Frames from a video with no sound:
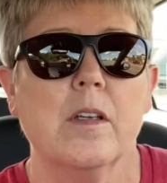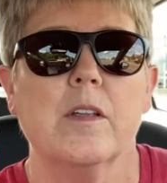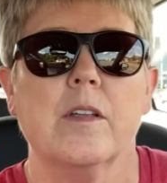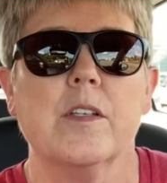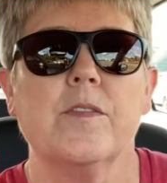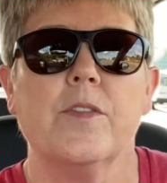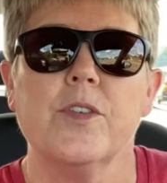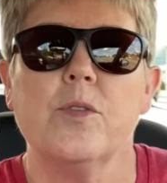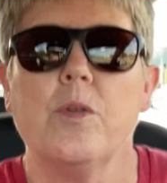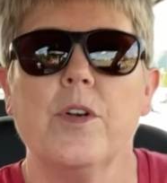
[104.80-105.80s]
This
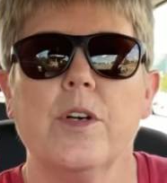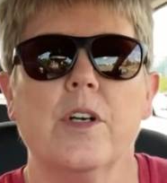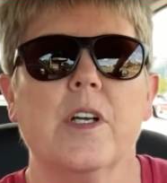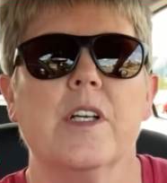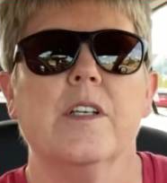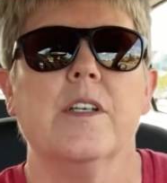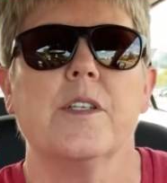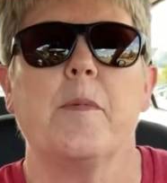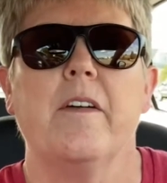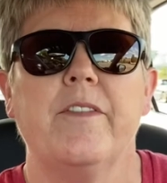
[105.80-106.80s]
first order
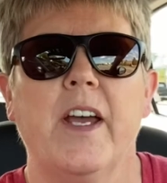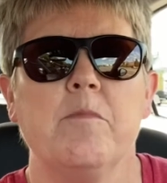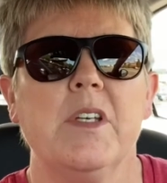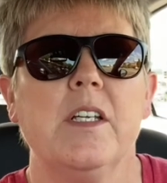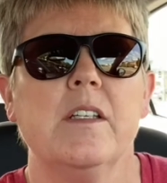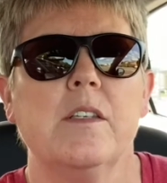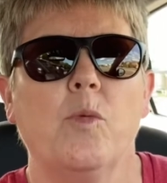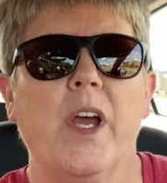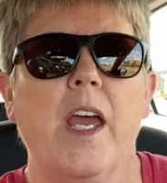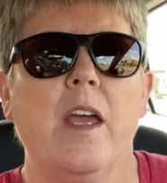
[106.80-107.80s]
is about 5 minutes
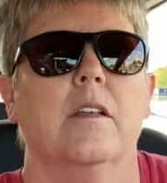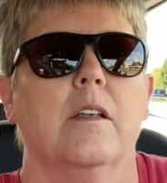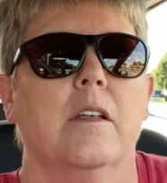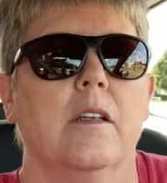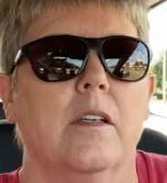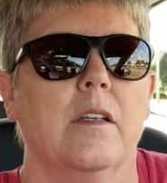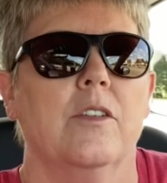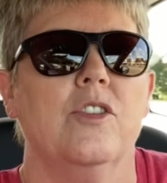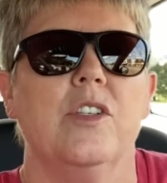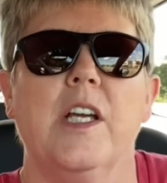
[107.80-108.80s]
away.
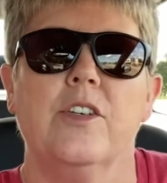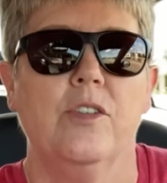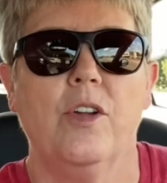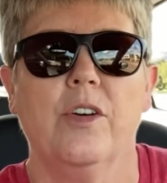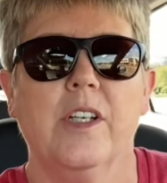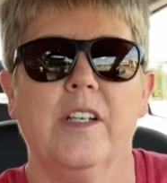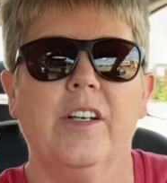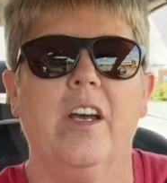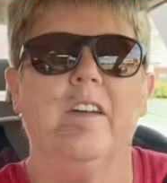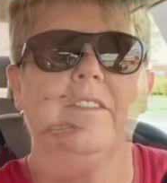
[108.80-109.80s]
Shouldn't take too long to get it
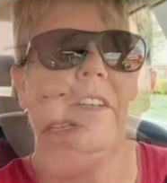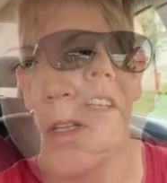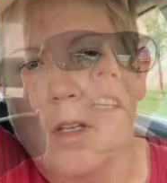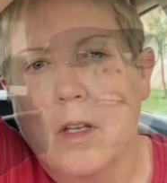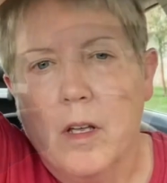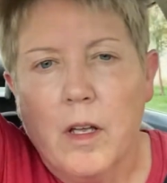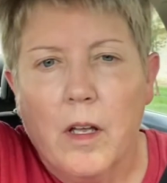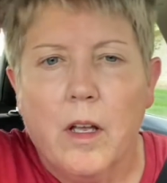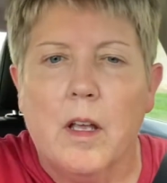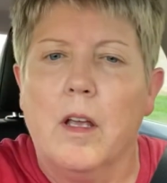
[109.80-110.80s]
off.
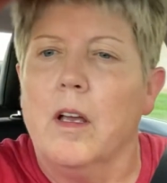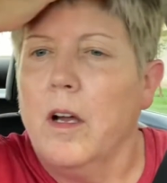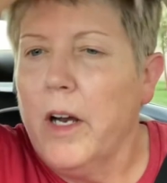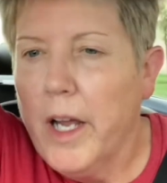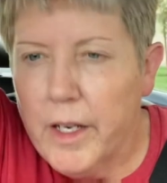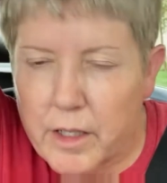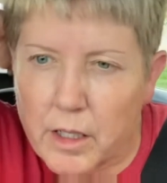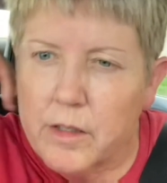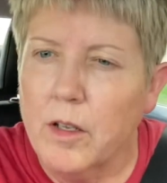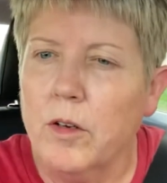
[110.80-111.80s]
All right,
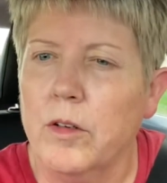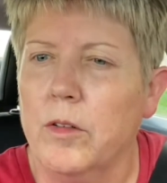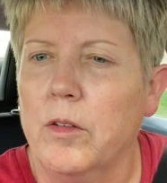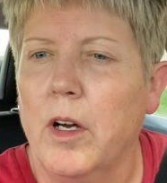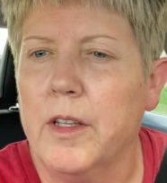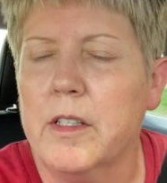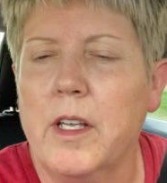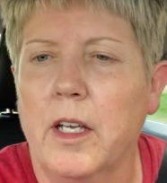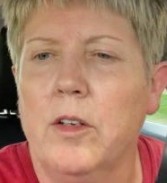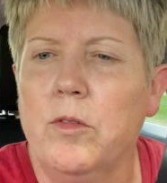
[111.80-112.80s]
so on the
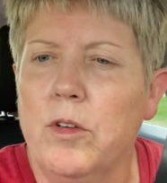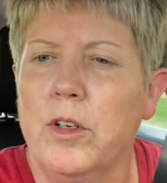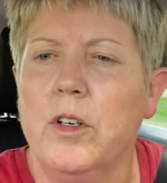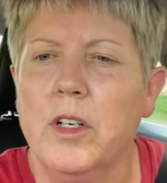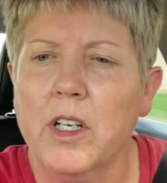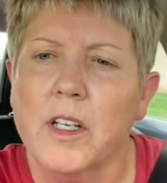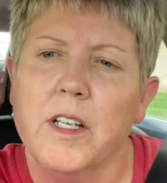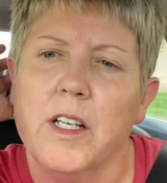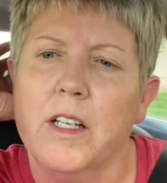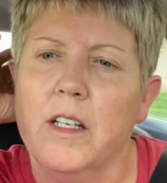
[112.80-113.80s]
second order,
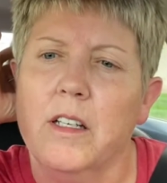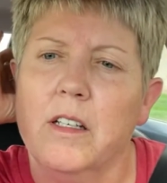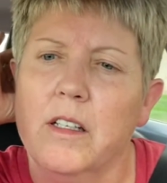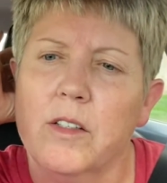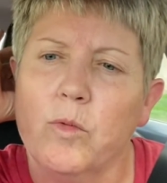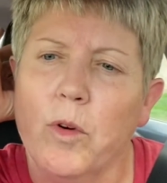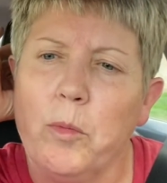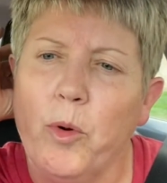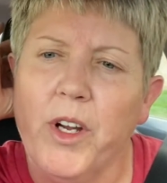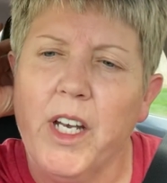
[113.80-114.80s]
it is
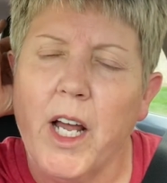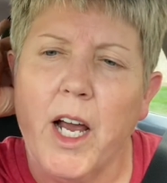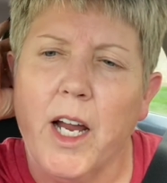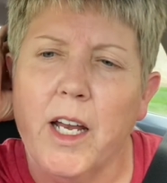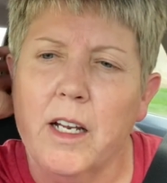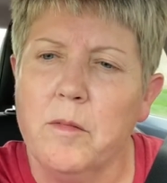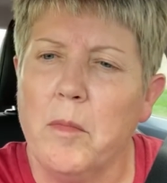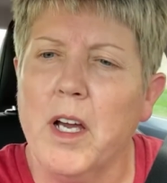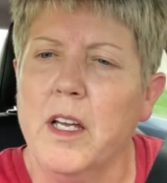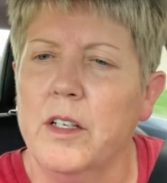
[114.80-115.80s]
1.9
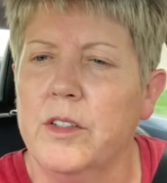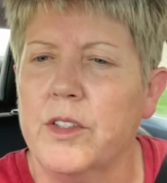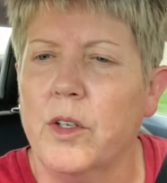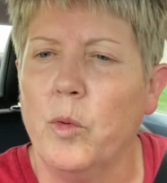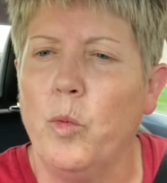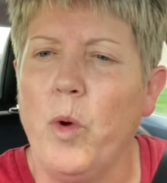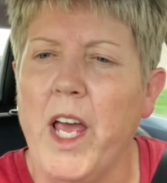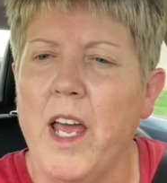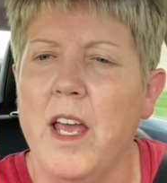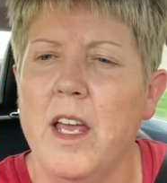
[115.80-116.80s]
miles
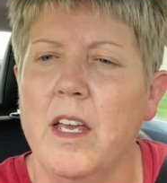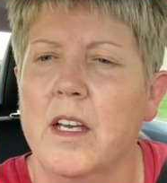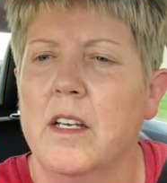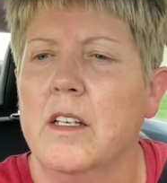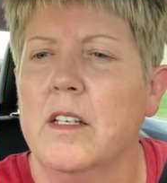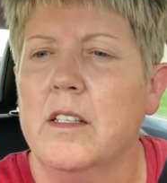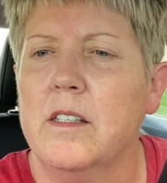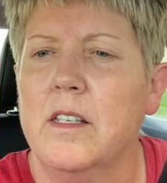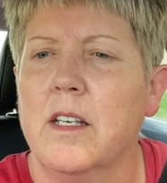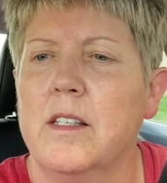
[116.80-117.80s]
away,
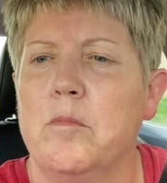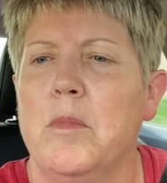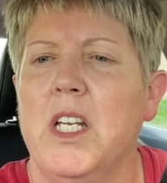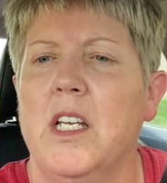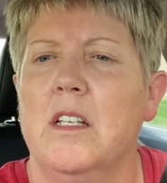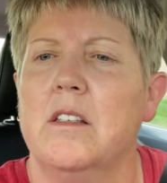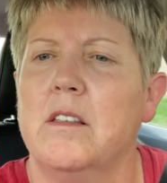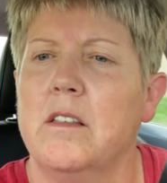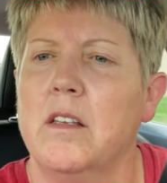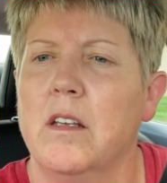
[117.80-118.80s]
6
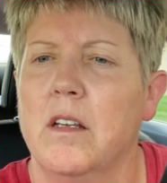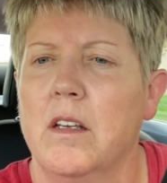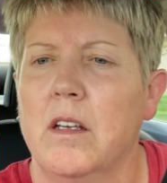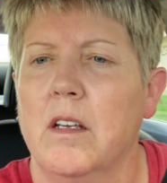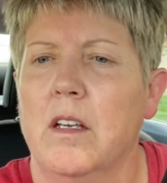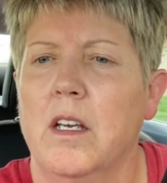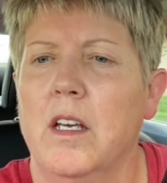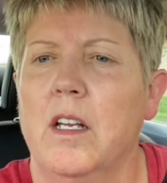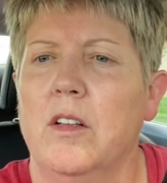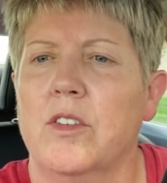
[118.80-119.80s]
minutes,
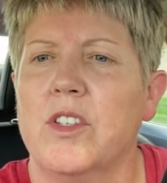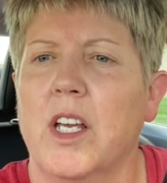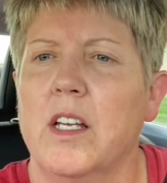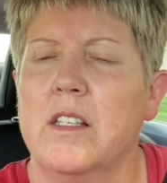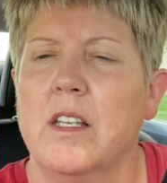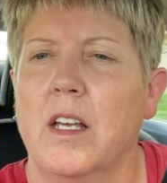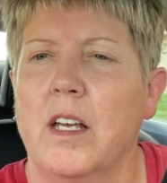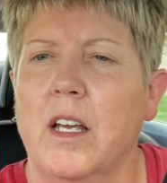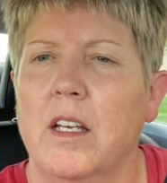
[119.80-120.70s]
and it looks like it's a